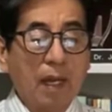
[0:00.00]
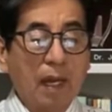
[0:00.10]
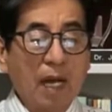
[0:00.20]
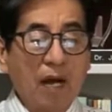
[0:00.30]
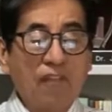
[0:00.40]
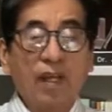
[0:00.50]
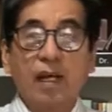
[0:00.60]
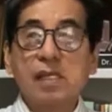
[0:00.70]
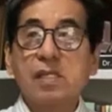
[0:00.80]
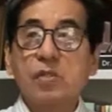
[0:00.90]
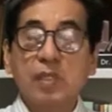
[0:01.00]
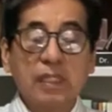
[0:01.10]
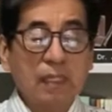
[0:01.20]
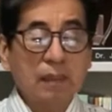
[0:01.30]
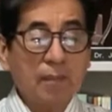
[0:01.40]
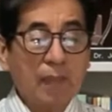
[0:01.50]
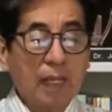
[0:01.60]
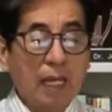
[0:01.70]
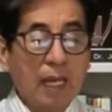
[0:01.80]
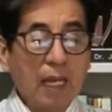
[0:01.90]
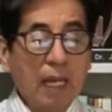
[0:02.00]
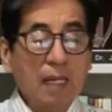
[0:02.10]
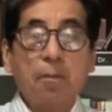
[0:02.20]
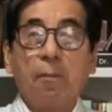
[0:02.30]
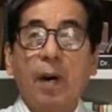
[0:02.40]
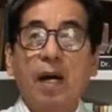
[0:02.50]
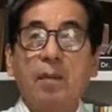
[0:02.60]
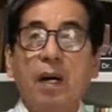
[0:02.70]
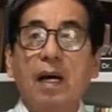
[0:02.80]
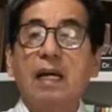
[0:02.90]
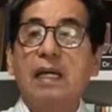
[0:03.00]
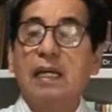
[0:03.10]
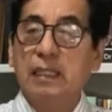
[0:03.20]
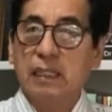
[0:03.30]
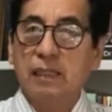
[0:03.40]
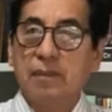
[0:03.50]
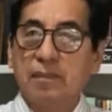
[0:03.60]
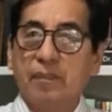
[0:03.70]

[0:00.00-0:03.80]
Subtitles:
Gavlia, Sweden, and Parma, Italy.